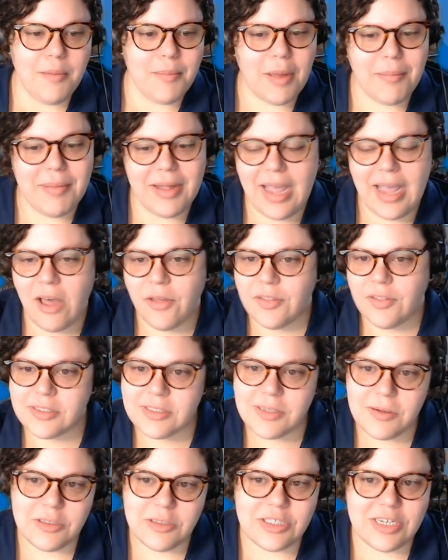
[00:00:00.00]
public health
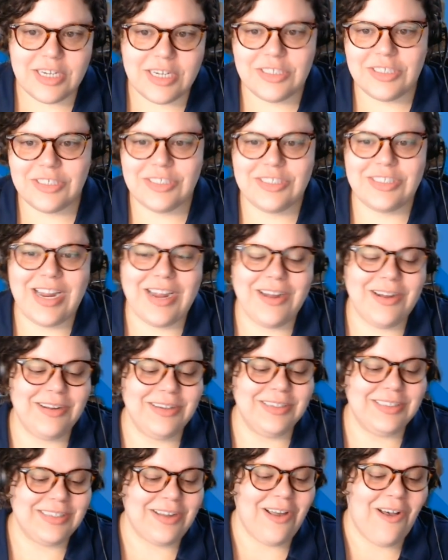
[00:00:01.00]
association
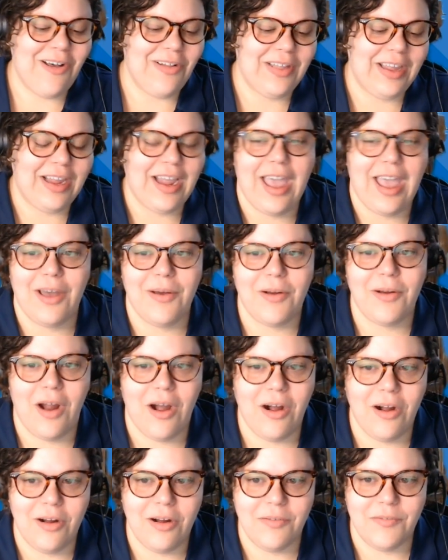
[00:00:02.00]
chairs calling out
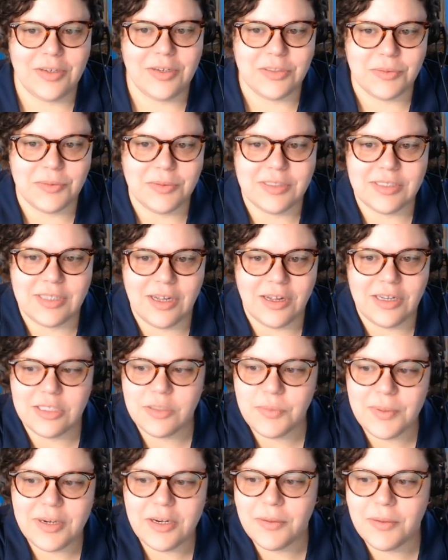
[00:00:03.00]
our visuals
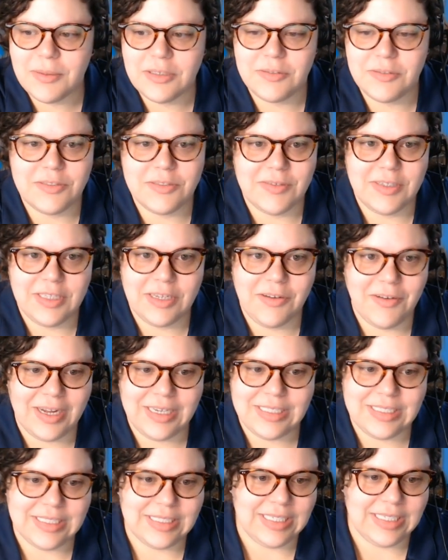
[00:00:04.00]
on Twitter, which was really
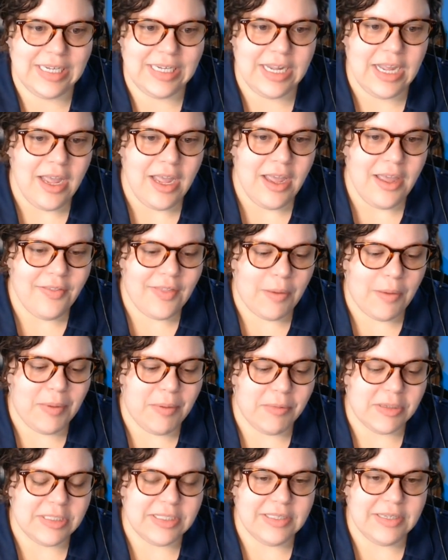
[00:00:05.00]
great to see that
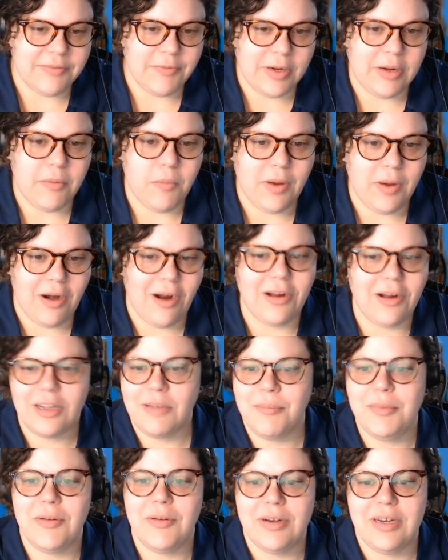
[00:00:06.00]
we were delivering what our
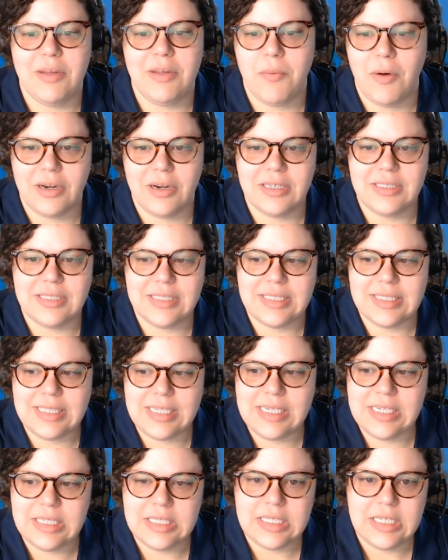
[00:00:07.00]
community wanted to
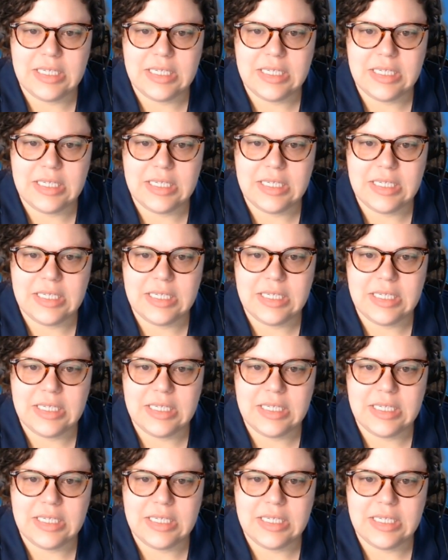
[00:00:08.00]
see.